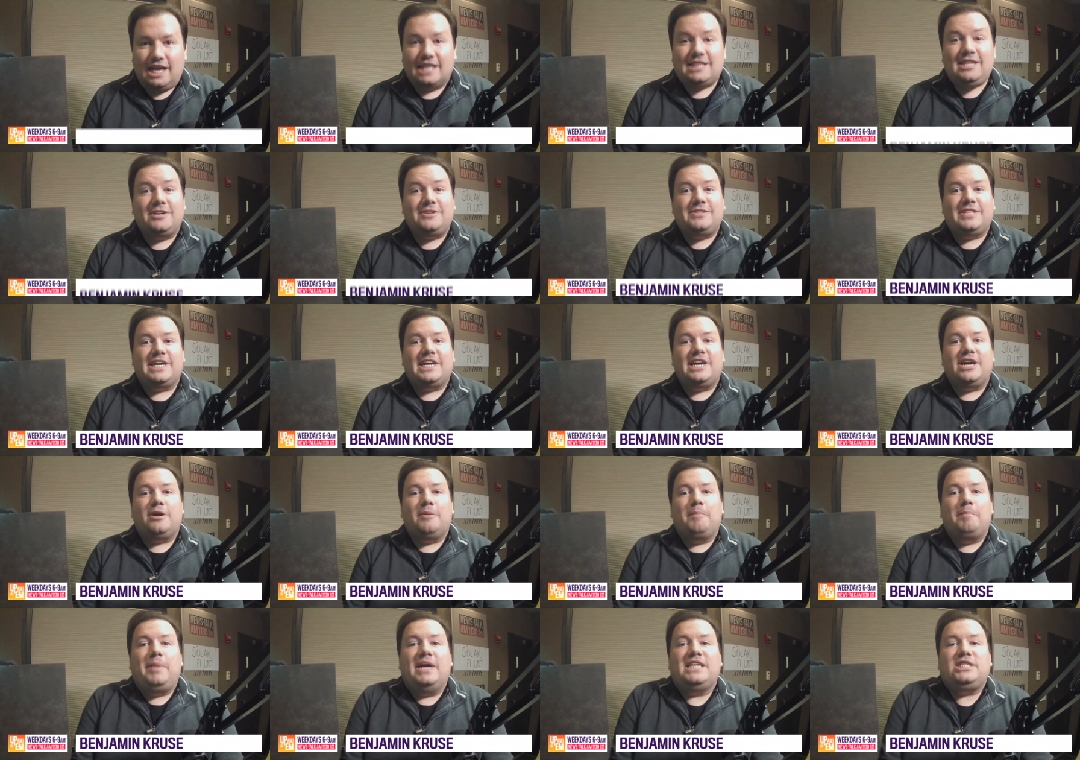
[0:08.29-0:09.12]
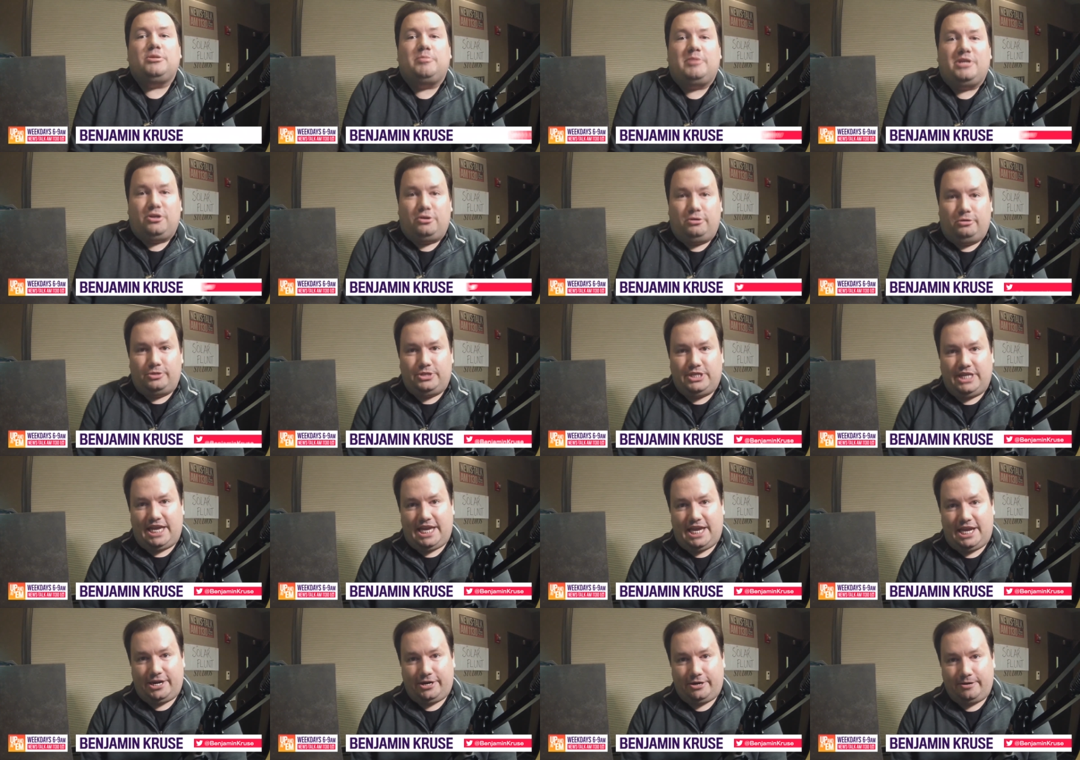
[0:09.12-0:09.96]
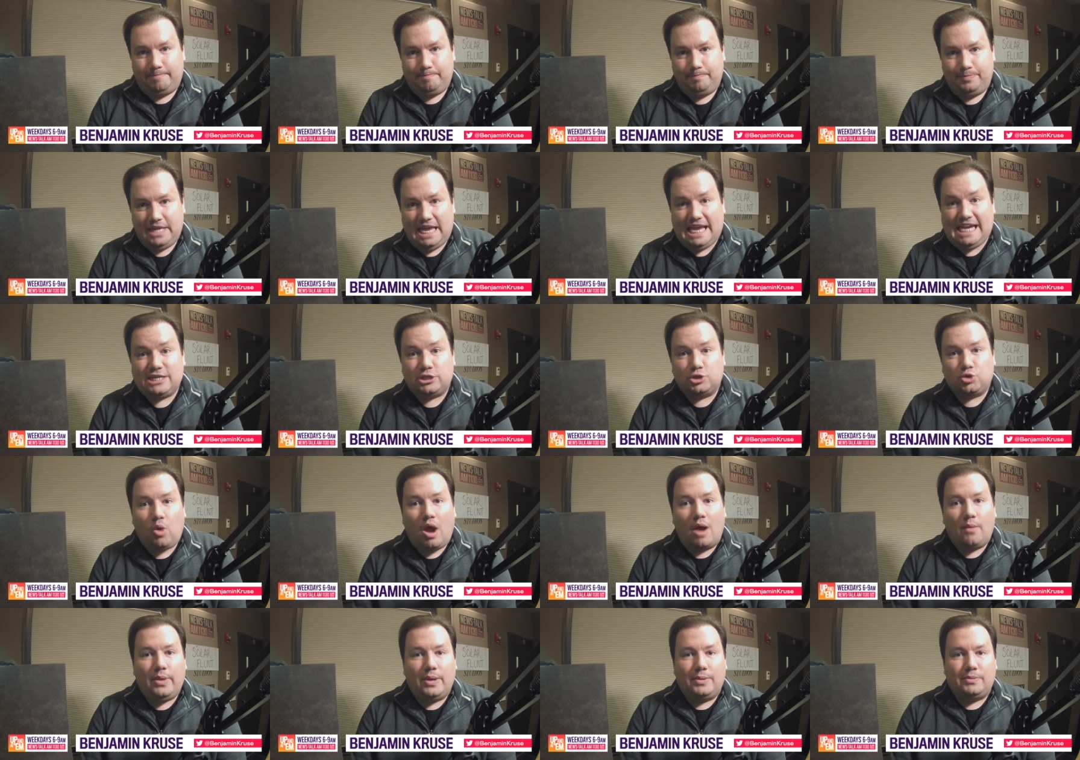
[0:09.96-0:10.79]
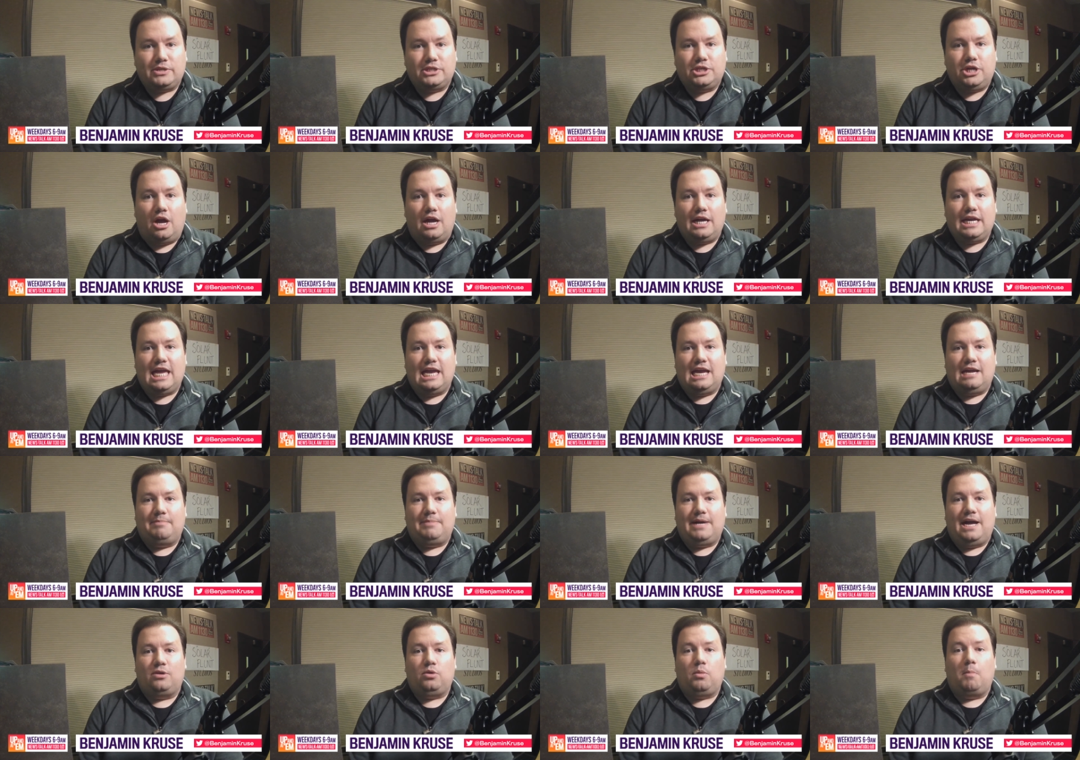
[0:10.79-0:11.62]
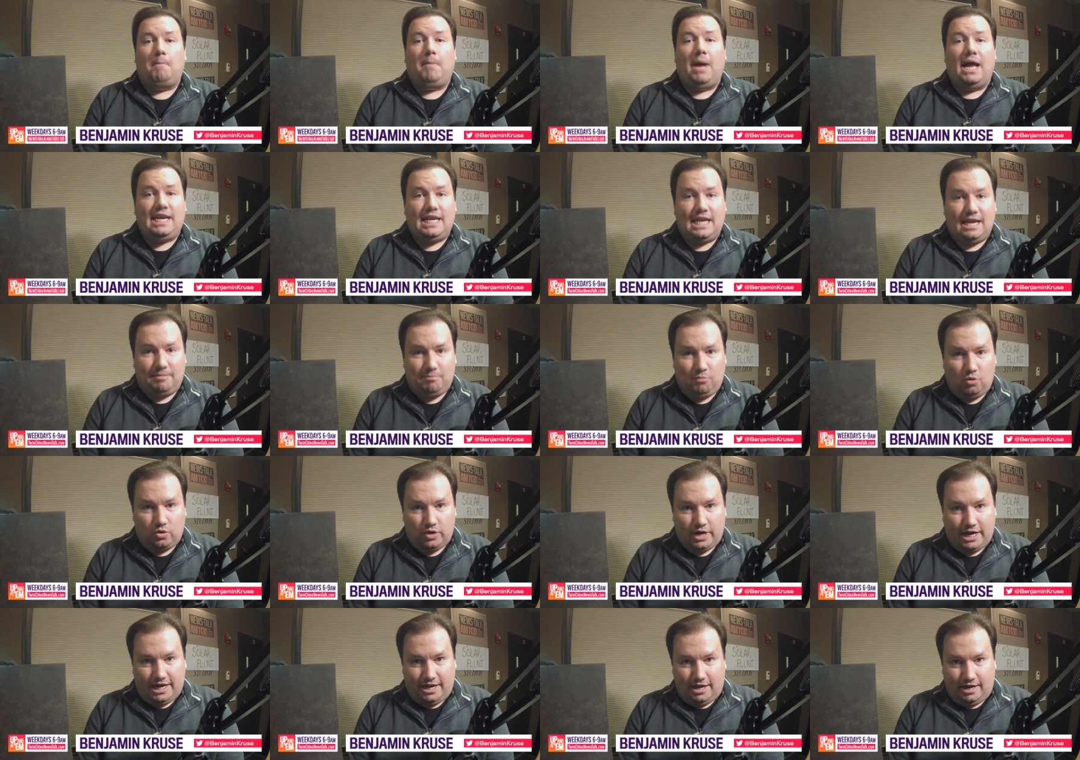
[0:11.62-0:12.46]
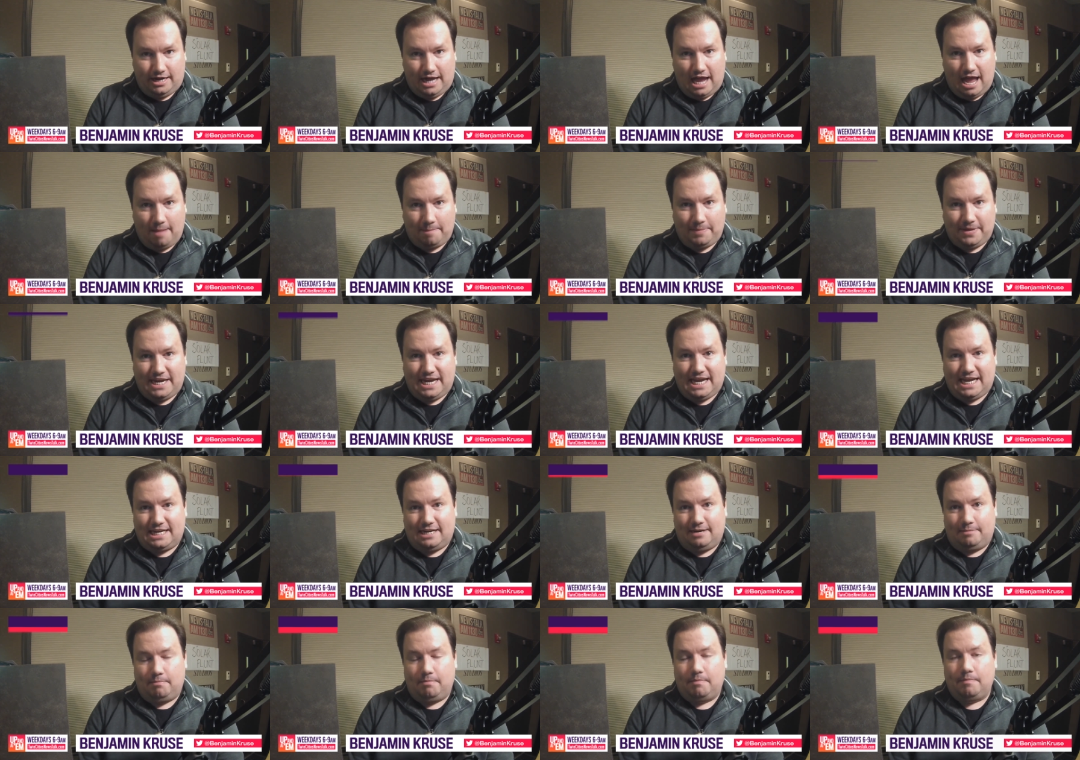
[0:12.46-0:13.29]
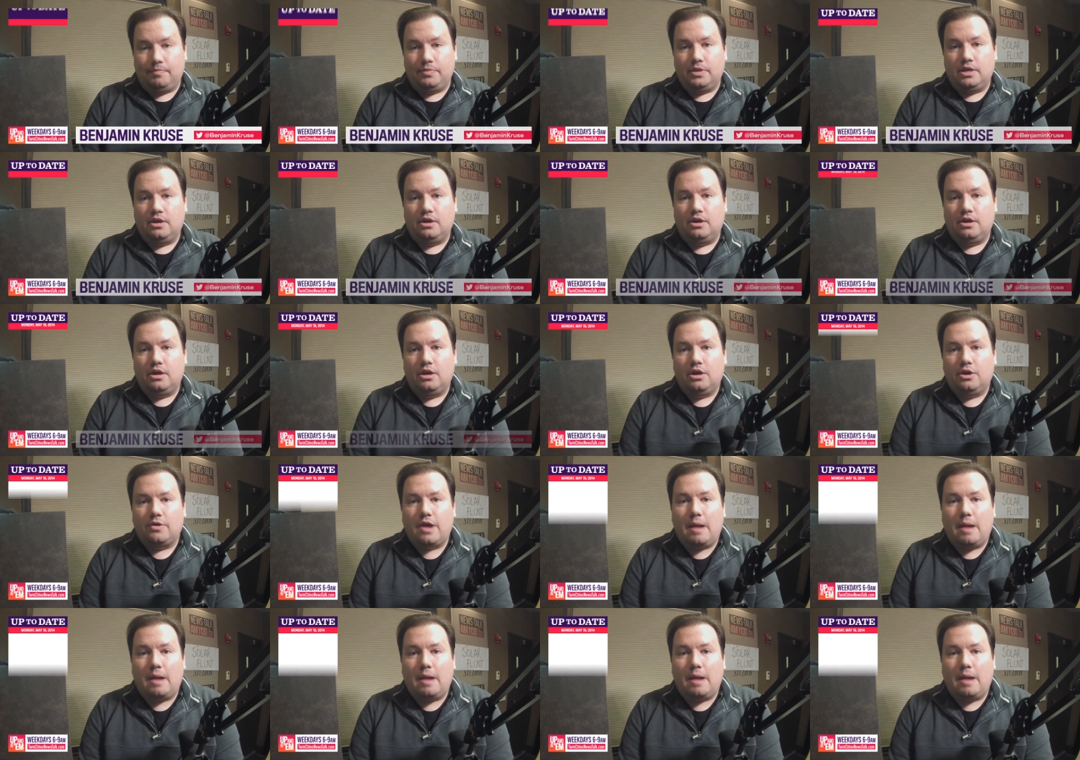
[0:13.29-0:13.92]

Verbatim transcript: Hello there, Benjamin Cruzy here. Here's what we were talking about Monday morning on Up and at 'Em.